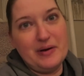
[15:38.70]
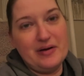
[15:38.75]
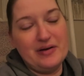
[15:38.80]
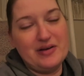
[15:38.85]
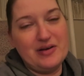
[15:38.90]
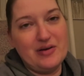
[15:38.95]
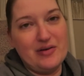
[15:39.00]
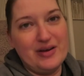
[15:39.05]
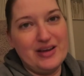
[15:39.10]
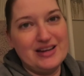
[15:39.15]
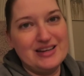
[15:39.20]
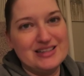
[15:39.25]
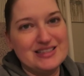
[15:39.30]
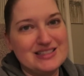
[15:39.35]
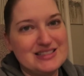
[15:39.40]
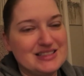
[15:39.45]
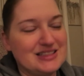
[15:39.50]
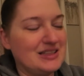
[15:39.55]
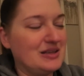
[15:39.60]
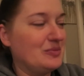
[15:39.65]
about going to
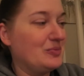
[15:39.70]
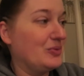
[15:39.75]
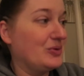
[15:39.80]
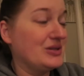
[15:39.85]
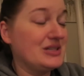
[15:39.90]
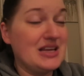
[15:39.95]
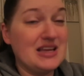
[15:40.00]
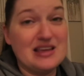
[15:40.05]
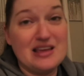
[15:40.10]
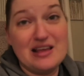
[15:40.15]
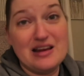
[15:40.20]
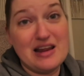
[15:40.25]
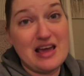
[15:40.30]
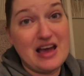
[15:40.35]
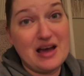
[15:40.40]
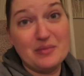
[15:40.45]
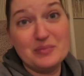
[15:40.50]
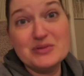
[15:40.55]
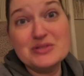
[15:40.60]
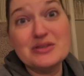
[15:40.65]
sleep or taking
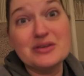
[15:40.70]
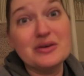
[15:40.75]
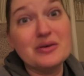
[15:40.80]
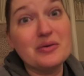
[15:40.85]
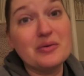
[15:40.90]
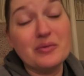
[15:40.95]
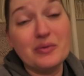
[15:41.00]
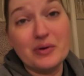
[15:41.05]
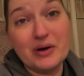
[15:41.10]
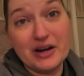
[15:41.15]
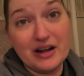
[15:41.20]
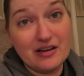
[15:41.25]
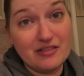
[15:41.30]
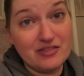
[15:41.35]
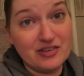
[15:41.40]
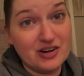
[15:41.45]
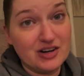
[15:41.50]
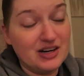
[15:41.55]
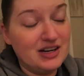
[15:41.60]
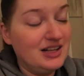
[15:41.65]
naps or
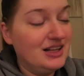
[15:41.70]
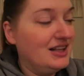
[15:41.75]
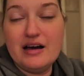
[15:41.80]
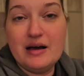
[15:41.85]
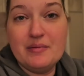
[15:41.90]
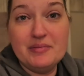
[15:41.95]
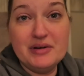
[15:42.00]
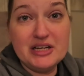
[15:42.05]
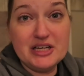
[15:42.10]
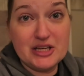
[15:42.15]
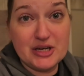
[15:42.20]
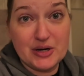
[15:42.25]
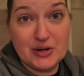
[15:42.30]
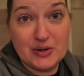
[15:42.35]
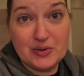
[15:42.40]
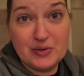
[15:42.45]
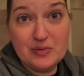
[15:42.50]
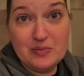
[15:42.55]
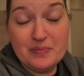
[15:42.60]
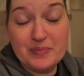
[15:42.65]
whatever. I'm gonna
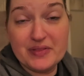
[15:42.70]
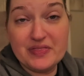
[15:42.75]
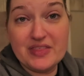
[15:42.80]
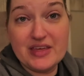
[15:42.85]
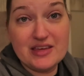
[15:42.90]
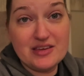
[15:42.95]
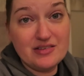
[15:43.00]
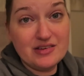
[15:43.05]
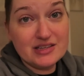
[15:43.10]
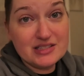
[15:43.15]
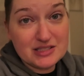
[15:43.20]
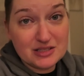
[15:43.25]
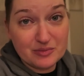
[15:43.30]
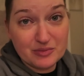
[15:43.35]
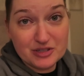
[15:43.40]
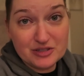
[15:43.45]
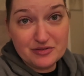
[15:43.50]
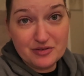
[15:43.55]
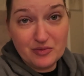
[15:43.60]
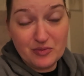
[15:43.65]
go, but thank you guys so
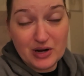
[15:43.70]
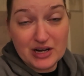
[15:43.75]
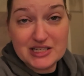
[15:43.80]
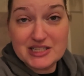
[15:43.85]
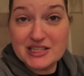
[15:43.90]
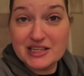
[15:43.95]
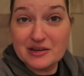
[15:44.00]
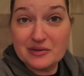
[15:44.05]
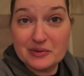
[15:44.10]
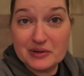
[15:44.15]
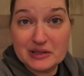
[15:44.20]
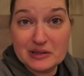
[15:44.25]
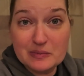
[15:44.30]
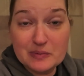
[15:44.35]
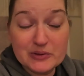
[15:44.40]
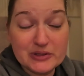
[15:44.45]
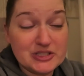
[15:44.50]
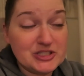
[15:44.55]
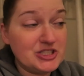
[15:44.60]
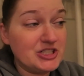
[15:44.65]
much for watching. I really
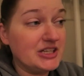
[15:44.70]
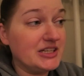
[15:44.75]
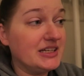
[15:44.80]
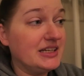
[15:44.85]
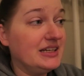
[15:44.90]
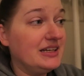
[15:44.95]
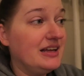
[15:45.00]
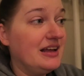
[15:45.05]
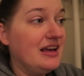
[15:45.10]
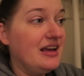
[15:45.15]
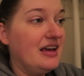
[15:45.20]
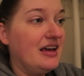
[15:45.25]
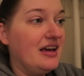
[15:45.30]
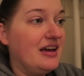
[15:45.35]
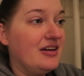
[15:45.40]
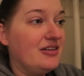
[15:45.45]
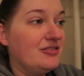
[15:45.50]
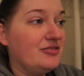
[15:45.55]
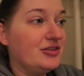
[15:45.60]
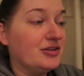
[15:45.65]
appreciate it.
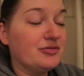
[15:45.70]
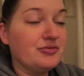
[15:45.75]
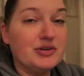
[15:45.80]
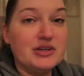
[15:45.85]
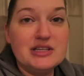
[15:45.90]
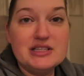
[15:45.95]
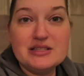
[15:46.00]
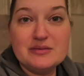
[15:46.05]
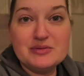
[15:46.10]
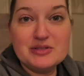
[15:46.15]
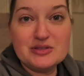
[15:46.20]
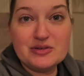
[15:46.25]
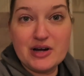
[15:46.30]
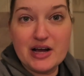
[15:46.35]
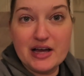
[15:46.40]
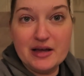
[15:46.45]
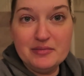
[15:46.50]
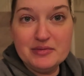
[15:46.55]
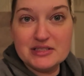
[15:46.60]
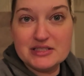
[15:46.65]
Feel free to
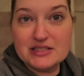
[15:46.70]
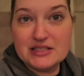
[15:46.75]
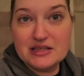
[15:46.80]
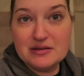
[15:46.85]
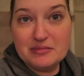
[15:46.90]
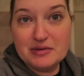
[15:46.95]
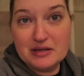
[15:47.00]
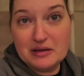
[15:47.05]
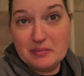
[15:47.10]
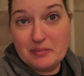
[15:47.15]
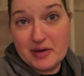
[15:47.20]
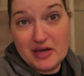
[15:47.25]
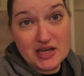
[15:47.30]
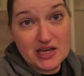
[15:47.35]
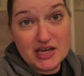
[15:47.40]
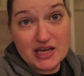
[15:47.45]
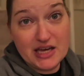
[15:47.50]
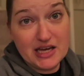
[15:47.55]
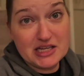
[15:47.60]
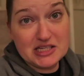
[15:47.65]
subscribe to see me
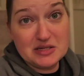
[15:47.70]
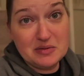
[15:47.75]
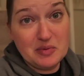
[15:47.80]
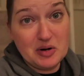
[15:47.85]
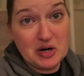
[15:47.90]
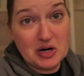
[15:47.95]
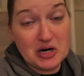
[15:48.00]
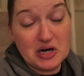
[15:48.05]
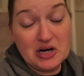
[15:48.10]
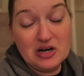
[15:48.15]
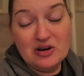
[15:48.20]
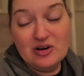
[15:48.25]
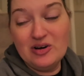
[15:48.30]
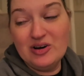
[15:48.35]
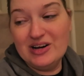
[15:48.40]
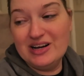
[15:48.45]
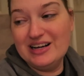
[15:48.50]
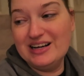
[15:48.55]
bake a cake tomorrow.